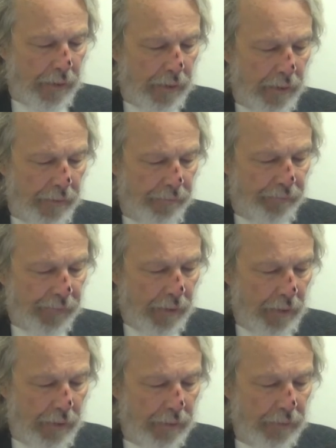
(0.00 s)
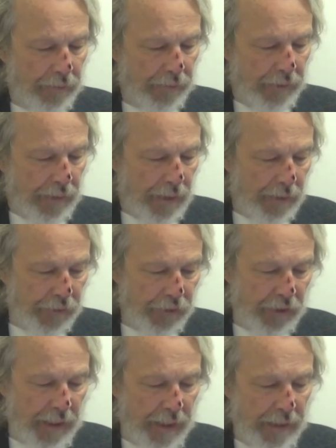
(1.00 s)
Um, the article is entitled
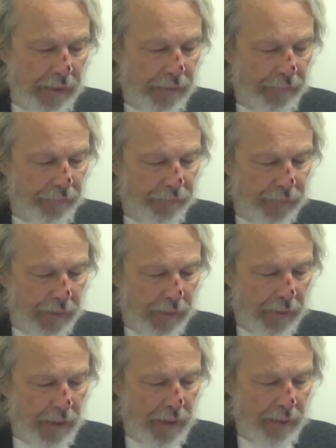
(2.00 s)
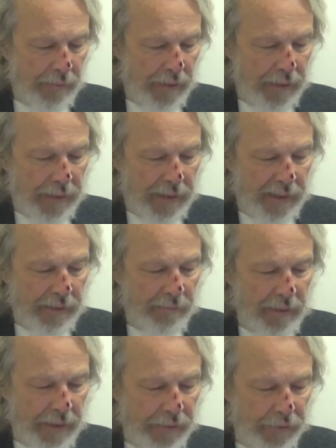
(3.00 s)
"State, comma
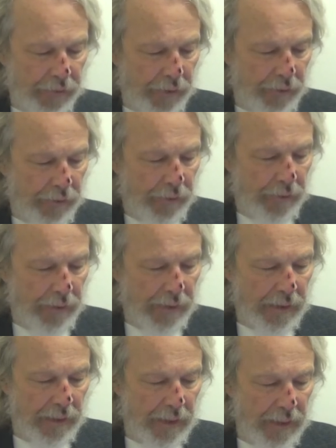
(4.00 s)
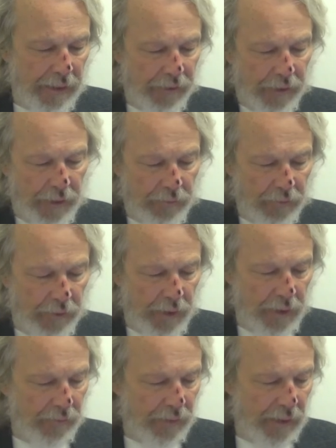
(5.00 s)
Inmates Attorney Clash Over
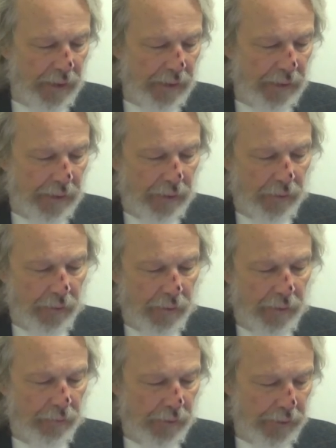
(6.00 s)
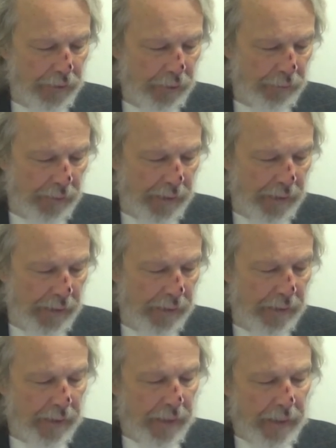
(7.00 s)
COVID-19 Early Release
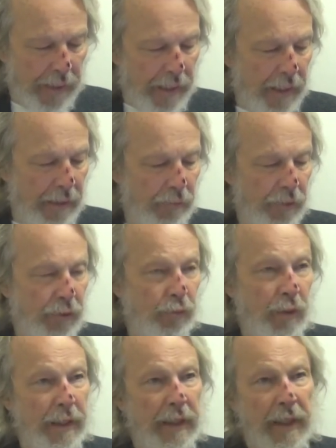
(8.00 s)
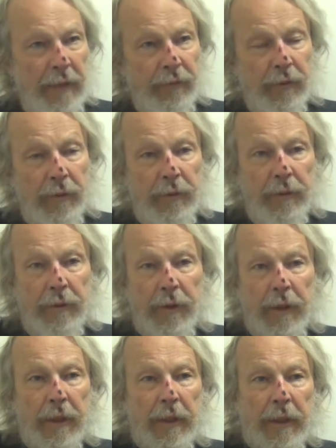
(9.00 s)
Plan," and it was right after
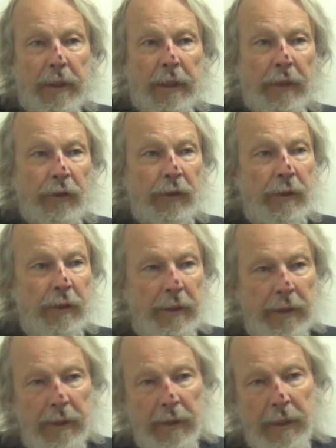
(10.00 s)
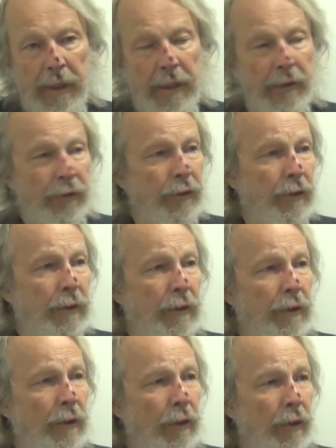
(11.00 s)
Inslee announced
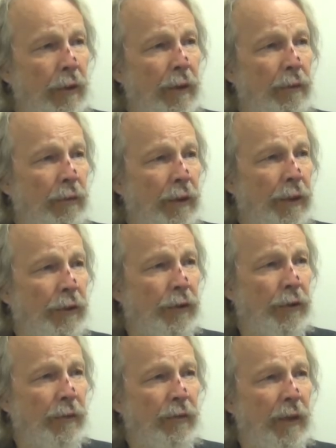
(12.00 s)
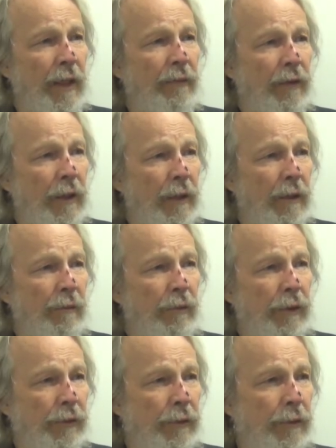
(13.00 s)
the early releases of 1,100
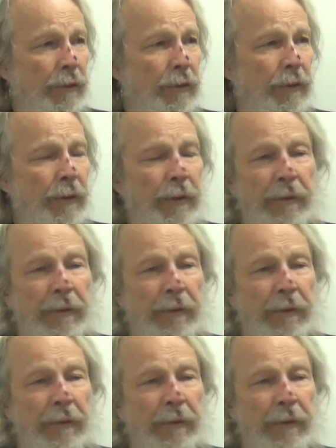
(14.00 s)
prisoners,